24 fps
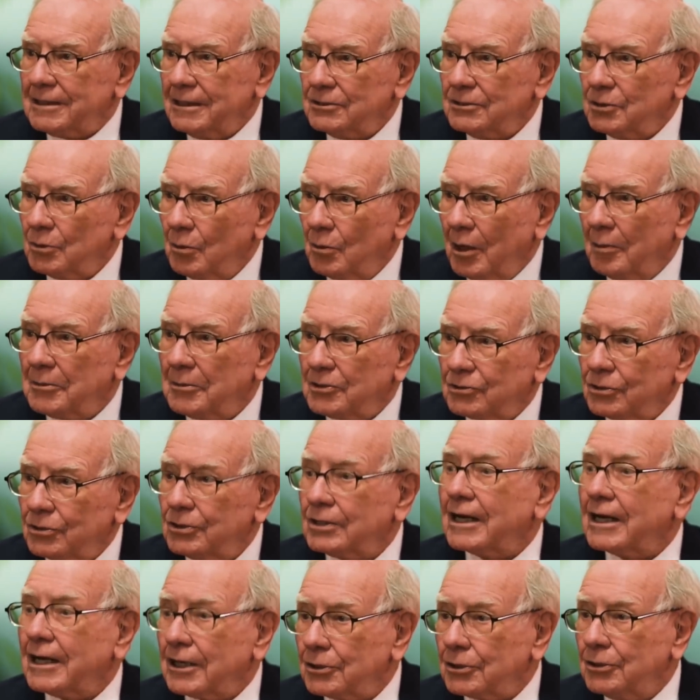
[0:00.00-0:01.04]
and you want to be sure
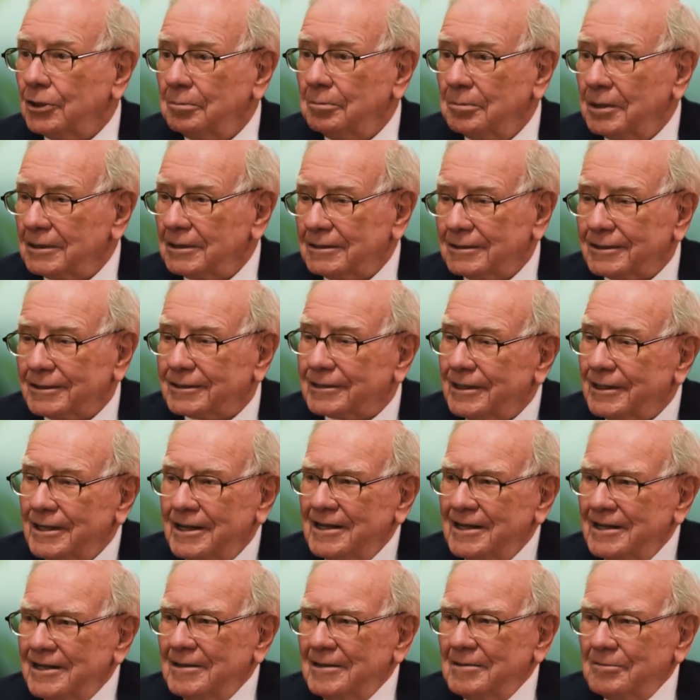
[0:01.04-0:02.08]
you got a good business.
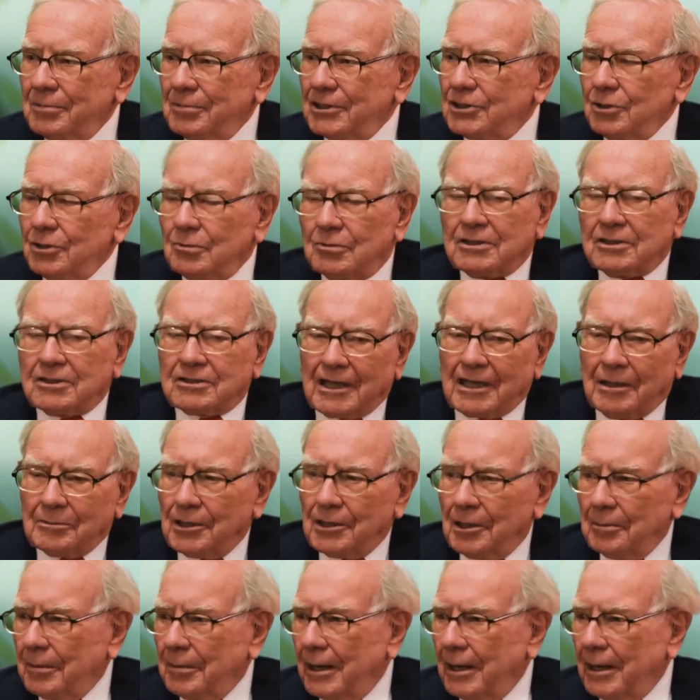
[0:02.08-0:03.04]
But you wouldn't say, I'm going